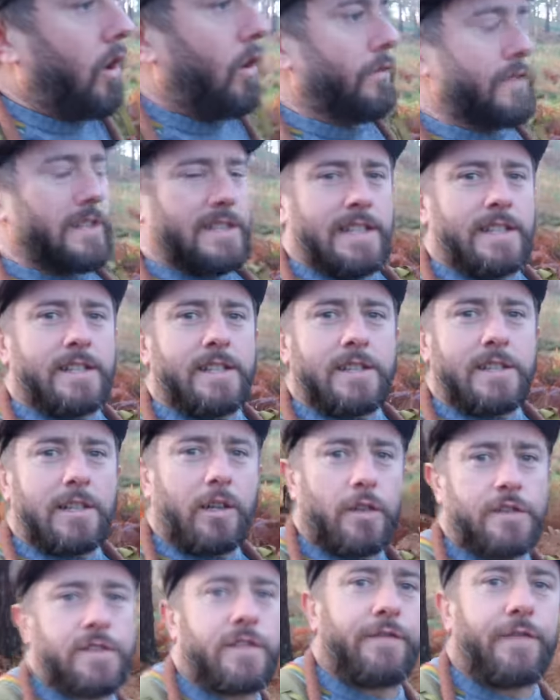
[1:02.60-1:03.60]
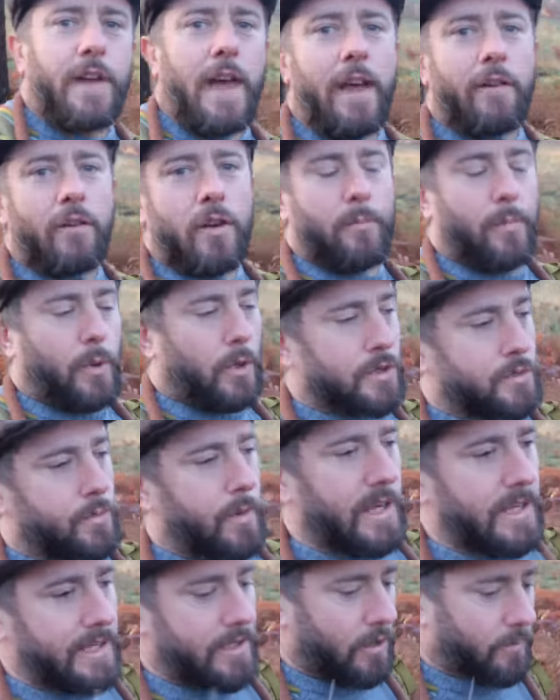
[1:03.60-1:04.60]
Obviously there's lots of variables
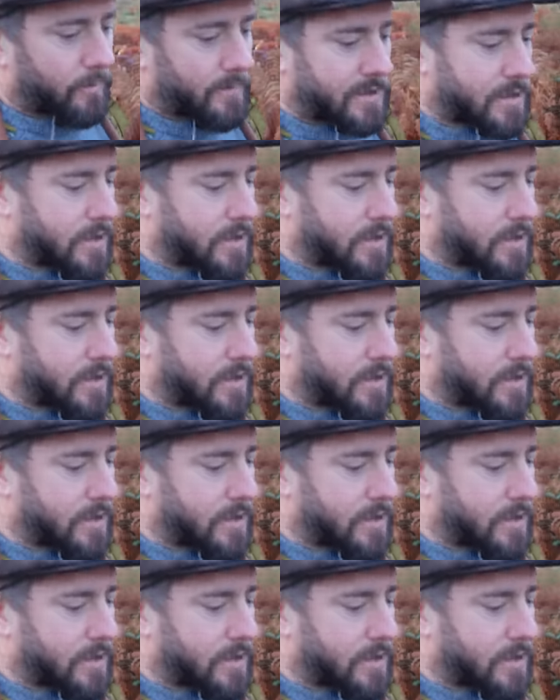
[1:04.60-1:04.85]
when it comes